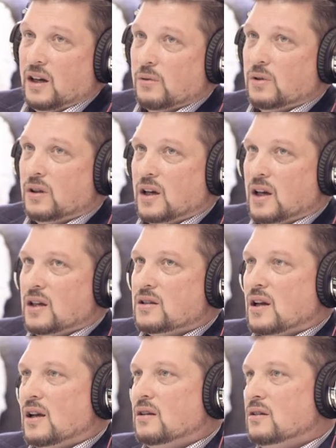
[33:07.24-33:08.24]
It really
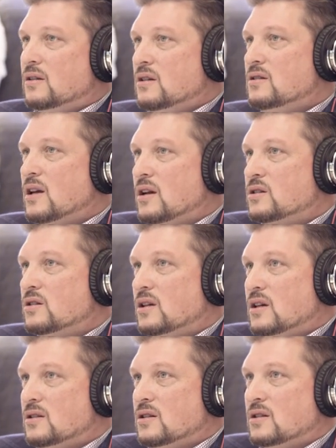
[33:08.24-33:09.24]
is, and this
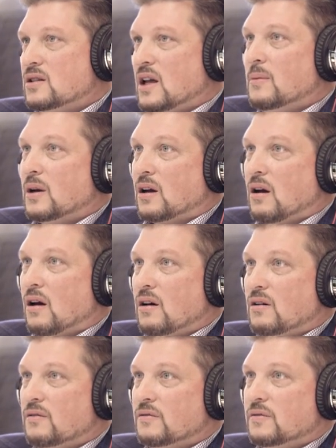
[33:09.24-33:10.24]
actually is systemic
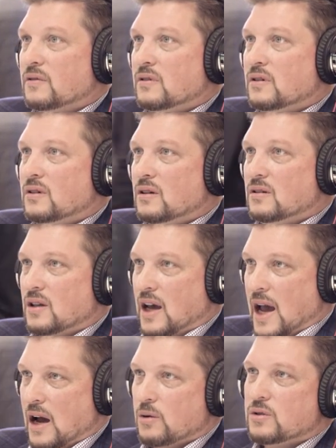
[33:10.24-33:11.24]
of the
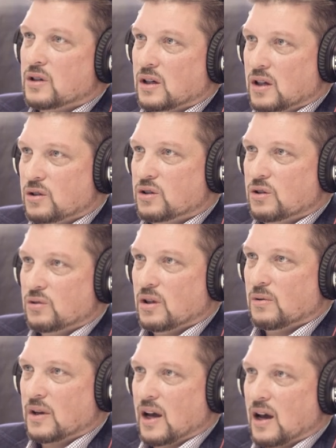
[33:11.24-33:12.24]
housing issue
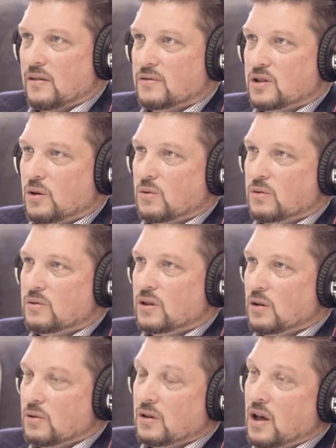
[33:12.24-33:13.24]
that we have. So,
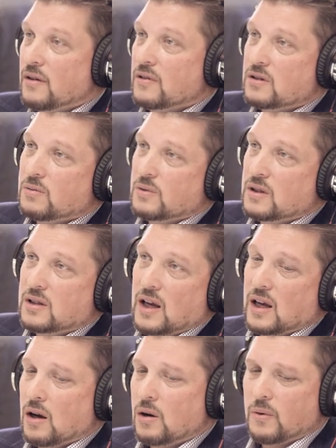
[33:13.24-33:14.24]
you know, a lot of us we
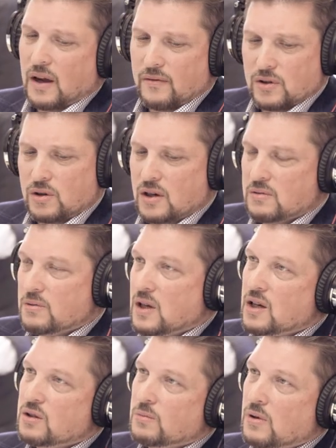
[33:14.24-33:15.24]
say, "Oh, we have a
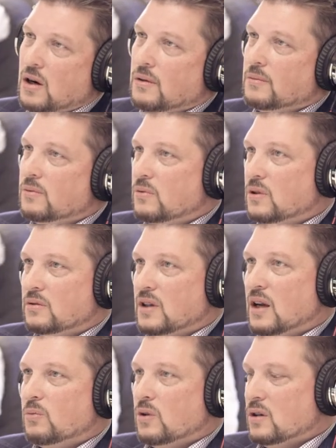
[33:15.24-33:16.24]
transportation problem." Well,
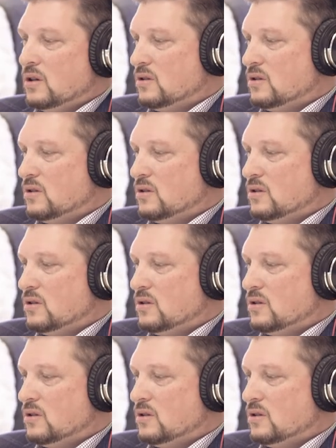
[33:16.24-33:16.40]
name one.